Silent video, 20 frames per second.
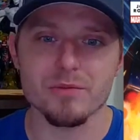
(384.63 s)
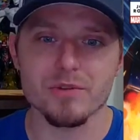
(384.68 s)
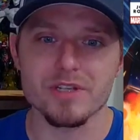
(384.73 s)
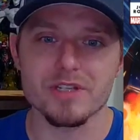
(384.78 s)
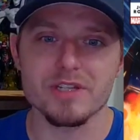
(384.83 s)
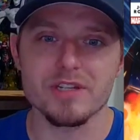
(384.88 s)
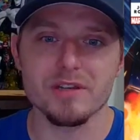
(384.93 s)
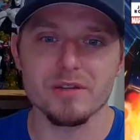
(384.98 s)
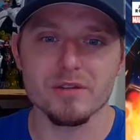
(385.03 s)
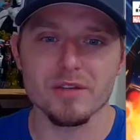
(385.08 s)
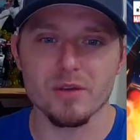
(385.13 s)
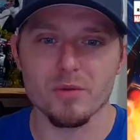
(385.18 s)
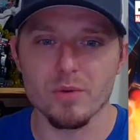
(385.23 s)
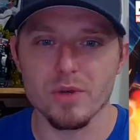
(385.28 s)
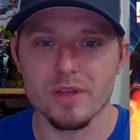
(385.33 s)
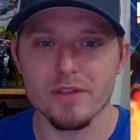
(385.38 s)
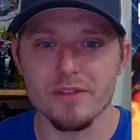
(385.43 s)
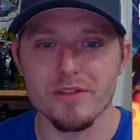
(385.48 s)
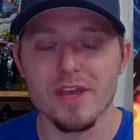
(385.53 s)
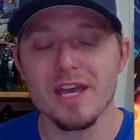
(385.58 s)
We're just dealing
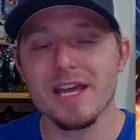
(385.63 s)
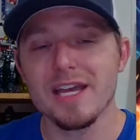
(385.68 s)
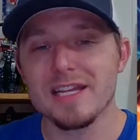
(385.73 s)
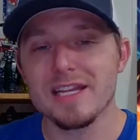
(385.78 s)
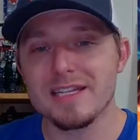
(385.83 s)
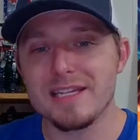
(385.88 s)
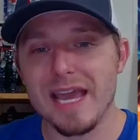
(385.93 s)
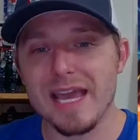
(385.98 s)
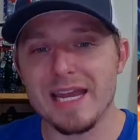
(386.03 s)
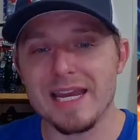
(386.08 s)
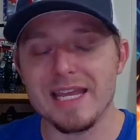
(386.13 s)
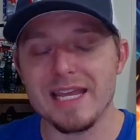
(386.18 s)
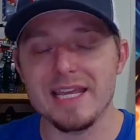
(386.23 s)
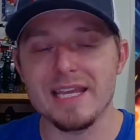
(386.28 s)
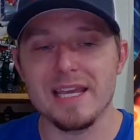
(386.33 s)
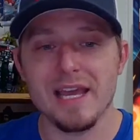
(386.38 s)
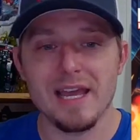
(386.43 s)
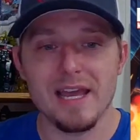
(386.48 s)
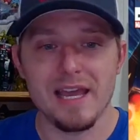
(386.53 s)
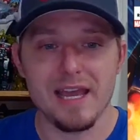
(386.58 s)
with
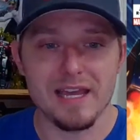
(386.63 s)
Danny